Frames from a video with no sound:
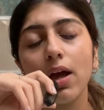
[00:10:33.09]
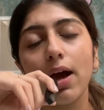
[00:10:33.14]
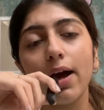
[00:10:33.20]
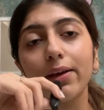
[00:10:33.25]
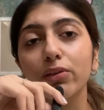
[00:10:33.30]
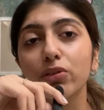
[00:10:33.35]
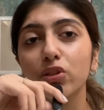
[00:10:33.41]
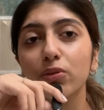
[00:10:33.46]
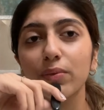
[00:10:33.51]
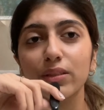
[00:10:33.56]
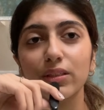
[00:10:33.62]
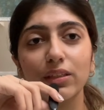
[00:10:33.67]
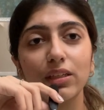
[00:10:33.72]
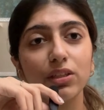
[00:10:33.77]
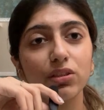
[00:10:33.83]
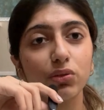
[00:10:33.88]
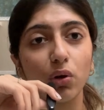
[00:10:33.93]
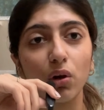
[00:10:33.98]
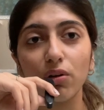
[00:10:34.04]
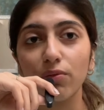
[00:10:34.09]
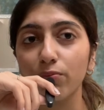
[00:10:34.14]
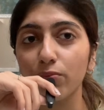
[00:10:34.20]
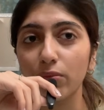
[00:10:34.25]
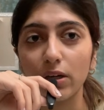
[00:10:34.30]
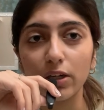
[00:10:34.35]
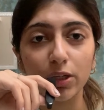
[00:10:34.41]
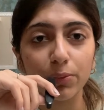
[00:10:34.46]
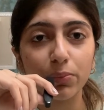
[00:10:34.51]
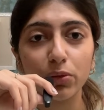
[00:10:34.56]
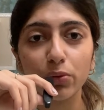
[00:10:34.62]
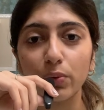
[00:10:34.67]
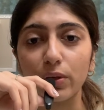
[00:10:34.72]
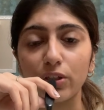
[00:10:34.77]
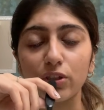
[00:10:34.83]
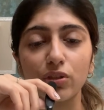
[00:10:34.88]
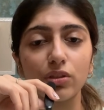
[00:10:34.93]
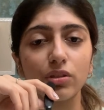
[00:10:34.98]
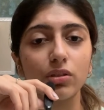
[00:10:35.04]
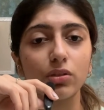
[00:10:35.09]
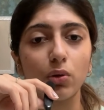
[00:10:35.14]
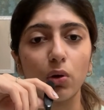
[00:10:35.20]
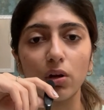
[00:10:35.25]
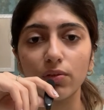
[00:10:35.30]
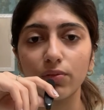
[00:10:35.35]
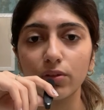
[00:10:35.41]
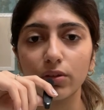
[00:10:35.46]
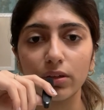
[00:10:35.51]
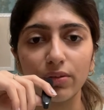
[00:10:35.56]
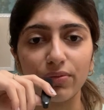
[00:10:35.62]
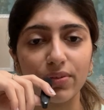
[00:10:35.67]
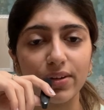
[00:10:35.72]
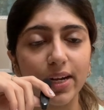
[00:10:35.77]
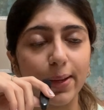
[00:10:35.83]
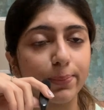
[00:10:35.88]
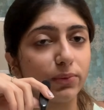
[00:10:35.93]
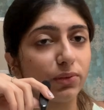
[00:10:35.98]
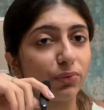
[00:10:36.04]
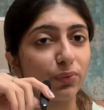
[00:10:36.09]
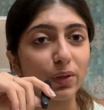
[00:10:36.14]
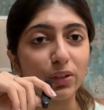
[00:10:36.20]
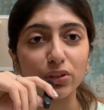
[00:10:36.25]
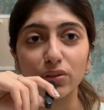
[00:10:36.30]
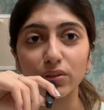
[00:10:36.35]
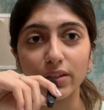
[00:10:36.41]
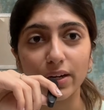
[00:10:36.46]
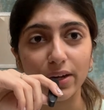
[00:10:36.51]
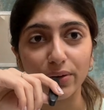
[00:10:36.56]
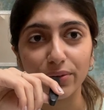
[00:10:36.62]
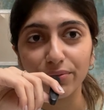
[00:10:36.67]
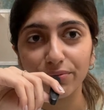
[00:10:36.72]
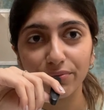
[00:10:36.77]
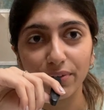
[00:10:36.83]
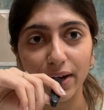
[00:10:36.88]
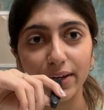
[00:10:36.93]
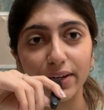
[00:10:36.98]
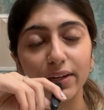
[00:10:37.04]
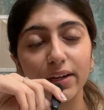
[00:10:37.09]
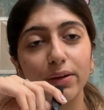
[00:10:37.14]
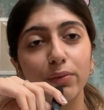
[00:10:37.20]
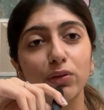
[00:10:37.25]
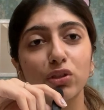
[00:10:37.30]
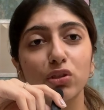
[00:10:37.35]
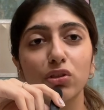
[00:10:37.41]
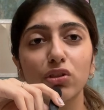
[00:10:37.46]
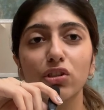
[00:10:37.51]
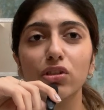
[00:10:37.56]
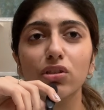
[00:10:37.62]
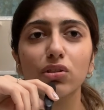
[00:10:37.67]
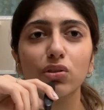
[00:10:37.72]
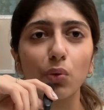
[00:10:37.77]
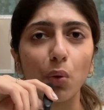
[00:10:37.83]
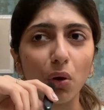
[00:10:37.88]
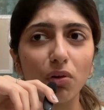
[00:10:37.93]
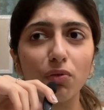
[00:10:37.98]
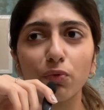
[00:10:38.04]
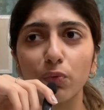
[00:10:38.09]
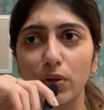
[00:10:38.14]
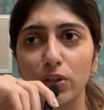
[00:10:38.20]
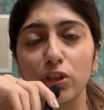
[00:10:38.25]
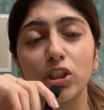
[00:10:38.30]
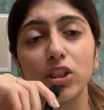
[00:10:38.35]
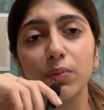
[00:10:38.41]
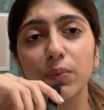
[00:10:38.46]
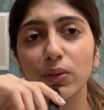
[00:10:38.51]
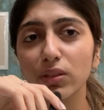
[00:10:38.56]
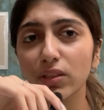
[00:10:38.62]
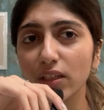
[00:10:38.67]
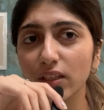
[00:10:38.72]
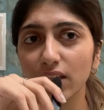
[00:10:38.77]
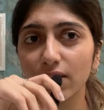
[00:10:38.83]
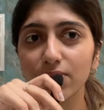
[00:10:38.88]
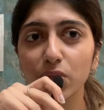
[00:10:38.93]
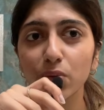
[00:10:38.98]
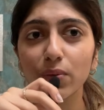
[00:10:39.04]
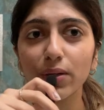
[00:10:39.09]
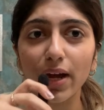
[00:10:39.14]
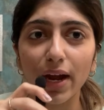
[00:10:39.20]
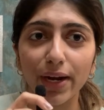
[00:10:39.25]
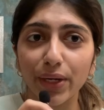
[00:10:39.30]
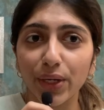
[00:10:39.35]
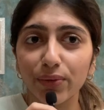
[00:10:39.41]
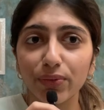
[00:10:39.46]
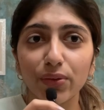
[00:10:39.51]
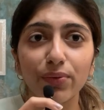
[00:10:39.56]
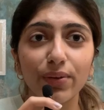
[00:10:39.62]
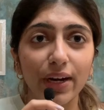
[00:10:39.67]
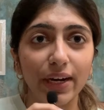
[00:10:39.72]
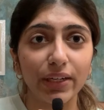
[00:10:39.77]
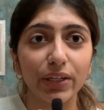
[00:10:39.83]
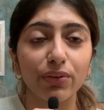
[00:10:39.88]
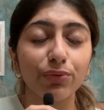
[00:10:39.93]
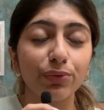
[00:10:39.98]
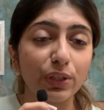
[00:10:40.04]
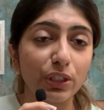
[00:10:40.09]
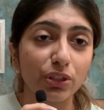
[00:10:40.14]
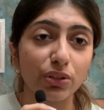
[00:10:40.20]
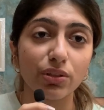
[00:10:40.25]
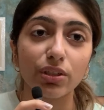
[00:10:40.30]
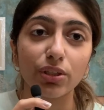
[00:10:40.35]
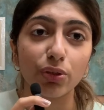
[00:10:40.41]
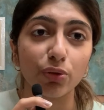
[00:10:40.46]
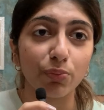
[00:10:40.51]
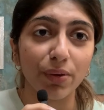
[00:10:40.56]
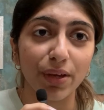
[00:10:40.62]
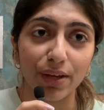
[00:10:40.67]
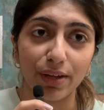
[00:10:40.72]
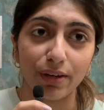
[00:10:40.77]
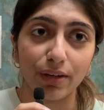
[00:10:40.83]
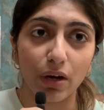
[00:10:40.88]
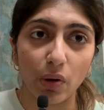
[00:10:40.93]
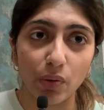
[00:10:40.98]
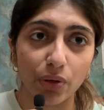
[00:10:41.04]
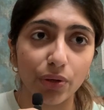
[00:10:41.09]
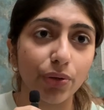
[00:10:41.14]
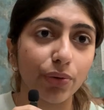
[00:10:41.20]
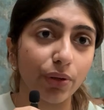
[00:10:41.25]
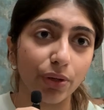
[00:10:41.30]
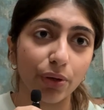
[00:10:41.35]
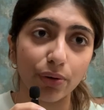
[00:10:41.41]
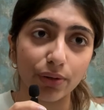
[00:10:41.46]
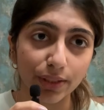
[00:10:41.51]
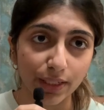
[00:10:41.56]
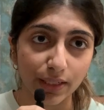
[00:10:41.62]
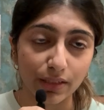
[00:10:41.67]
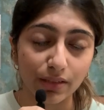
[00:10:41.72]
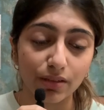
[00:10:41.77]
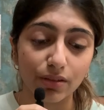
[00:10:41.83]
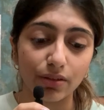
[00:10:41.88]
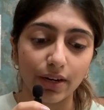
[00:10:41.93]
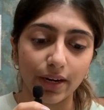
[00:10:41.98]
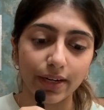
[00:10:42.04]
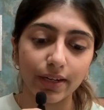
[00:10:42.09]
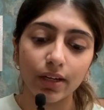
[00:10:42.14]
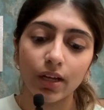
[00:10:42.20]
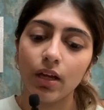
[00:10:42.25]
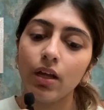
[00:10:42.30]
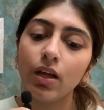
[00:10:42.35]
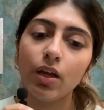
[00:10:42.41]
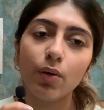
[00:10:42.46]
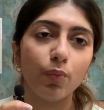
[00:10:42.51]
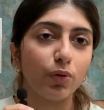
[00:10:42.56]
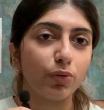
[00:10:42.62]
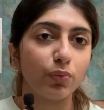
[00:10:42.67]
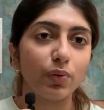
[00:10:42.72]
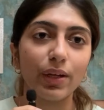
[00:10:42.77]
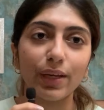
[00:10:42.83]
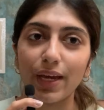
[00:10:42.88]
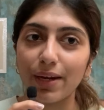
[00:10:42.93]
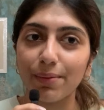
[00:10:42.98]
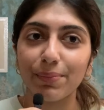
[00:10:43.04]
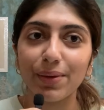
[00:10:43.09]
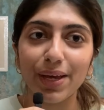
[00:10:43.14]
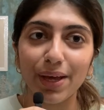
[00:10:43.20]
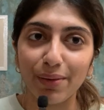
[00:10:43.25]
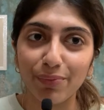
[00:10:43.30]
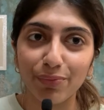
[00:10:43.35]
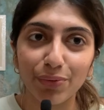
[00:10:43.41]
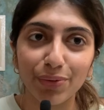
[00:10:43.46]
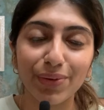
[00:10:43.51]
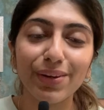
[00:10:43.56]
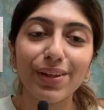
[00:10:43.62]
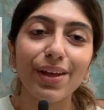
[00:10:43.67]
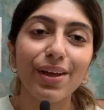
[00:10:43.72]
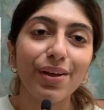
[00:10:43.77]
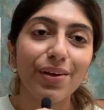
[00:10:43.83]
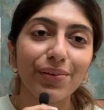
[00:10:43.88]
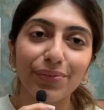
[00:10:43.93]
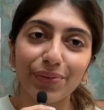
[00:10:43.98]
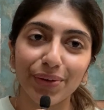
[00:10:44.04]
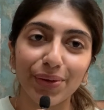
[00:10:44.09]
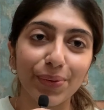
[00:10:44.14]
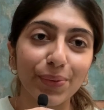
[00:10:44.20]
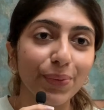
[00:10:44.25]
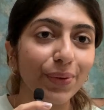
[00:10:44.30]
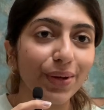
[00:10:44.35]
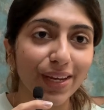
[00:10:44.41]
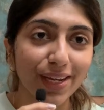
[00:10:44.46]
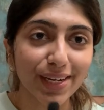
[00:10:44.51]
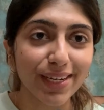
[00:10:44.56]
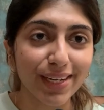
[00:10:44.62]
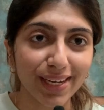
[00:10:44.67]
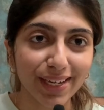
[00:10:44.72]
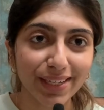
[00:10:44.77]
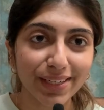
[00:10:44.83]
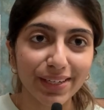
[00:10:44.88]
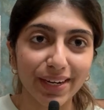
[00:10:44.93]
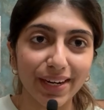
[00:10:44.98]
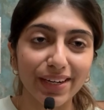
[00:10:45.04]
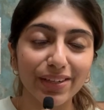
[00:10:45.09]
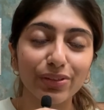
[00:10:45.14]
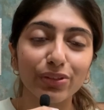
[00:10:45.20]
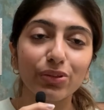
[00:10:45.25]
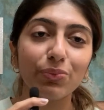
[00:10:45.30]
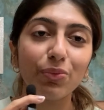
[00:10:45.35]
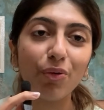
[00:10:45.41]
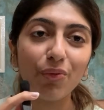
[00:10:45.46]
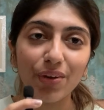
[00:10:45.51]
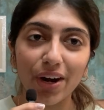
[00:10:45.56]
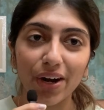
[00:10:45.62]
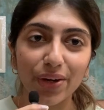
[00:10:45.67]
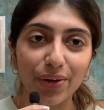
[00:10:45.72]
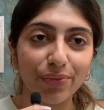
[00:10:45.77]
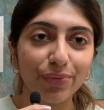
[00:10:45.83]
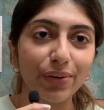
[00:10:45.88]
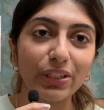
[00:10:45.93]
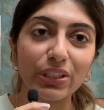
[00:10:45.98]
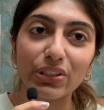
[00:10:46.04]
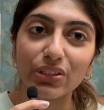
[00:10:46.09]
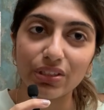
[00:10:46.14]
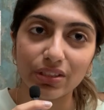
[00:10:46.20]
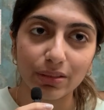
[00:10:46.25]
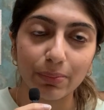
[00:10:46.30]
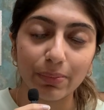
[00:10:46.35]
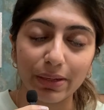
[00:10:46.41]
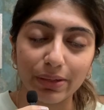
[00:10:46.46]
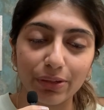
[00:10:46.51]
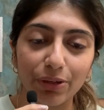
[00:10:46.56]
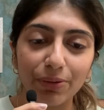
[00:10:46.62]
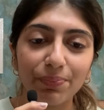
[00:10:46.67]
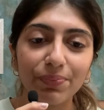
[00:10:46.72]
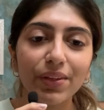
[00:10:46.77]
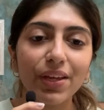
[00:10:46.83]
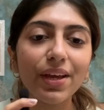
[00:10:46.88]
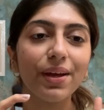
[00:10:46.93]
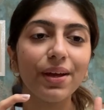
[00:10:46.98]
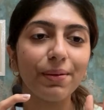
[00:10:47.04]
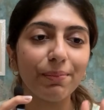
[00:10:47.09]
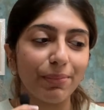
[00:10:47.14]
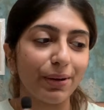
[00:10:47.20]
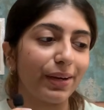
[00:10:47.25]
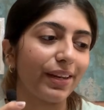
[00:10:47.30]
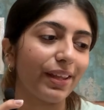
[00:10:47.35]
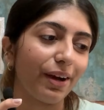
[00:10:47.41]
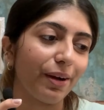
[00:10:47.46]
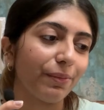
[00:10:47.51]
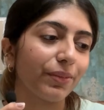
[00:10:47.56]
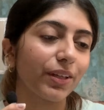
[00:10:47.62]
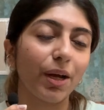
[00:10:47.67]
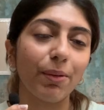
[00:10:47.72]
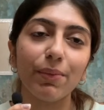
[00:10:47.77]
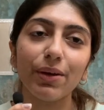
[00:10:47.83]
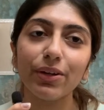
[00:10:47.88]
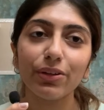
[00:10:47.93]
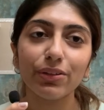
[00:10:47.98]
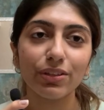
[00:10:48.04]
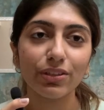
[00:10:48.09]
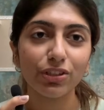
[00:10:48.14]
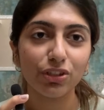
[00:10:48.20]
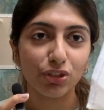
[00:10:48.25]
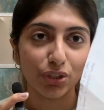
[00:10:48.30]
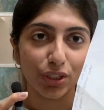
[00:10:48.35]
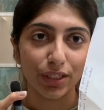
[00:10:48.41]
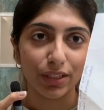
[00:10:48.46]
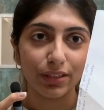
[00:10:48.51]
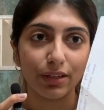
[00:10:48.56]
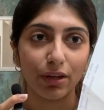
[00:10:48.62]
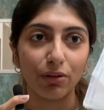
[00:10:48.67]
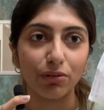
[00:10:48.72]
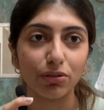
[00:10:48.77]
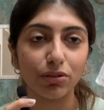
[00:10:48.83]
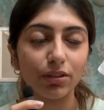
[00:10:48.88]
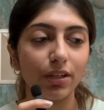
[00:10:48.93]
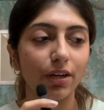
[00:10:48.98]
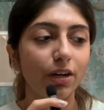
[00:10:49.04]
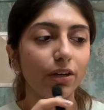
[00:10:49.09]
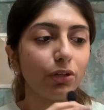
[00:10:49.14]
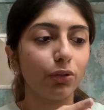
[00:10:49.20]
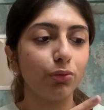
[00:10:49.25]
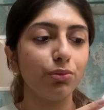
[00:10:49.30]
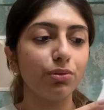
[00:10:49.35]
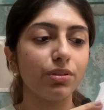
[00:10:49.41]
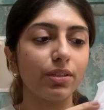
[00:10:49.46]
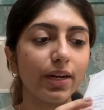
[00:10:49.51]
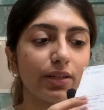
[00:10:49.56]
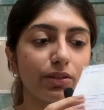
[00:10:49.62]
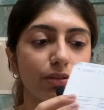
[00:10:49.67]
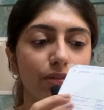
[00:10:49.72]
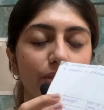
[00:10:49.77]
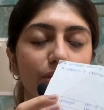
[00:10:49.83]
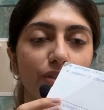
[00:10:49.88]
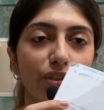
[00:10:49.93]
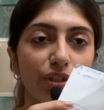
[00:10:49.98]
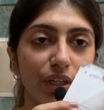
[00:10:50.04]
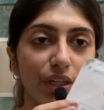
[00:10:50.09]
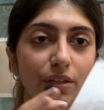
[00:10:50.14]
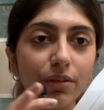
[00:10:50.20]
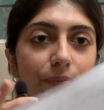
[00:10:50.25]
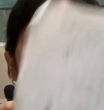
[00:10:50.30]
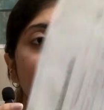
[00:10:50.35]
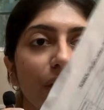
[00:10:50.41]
I used to basically solve multiple questions, all of the different types of questions that I could find, and I was to just solve questions because that gives you an idea of the variety of questions that you may encounter during your tests, right? Which will again be helpful for you in NEET, right? So the more variety of questions, the better. But yeah, coming to this sheet now. So there are two sides to the sheet.